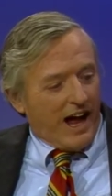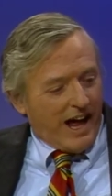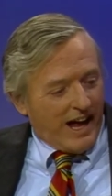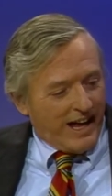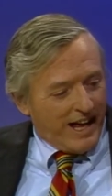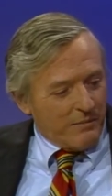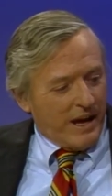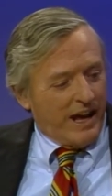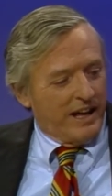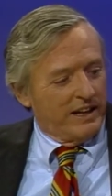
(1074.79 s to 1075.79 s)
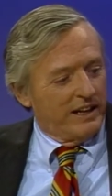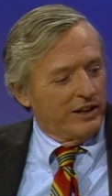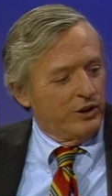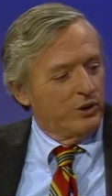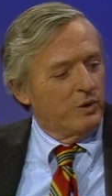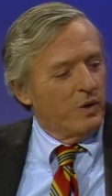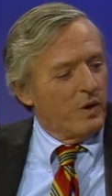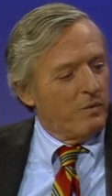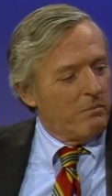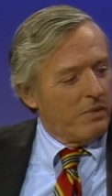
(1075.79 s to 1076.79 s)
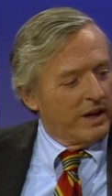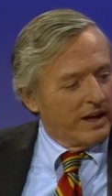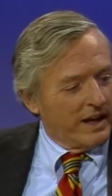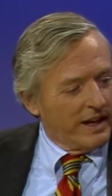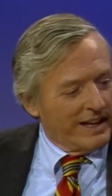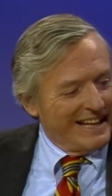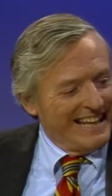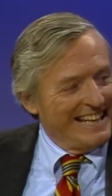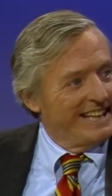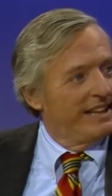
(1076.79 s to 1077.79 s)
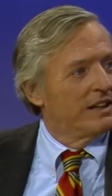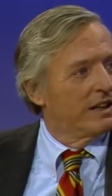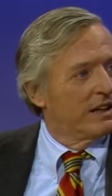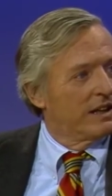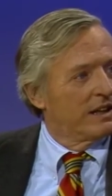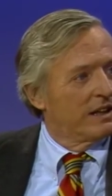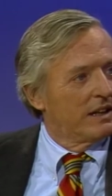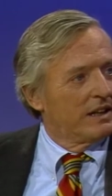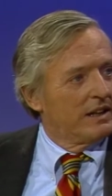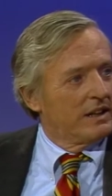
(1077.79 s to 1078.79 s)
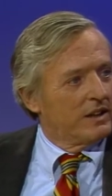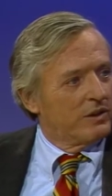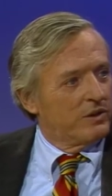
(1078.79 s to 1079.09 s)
I am handing you money illegally mm -hmm.